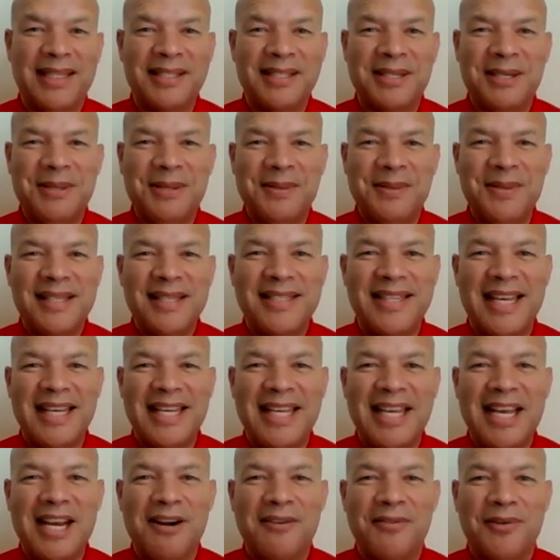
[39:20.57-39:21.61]
So take
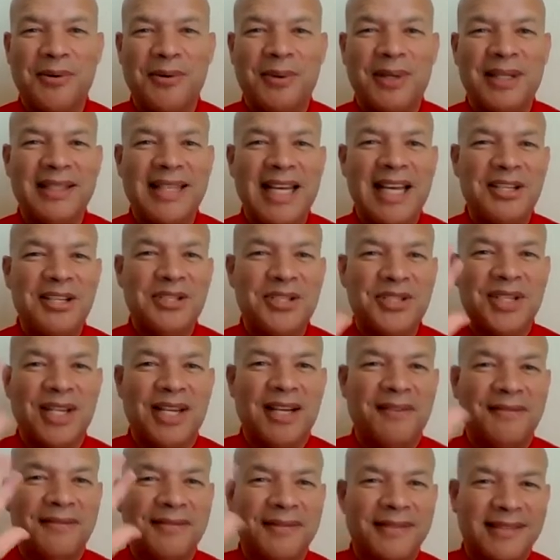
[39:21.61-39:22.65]
care, everyone. Thank you,
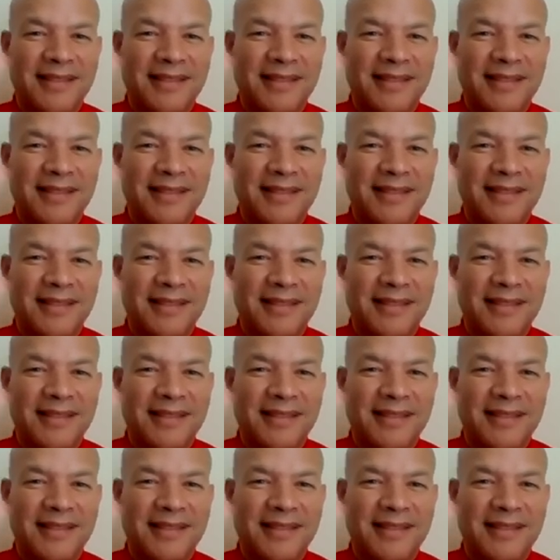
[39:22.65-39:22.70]
Chef.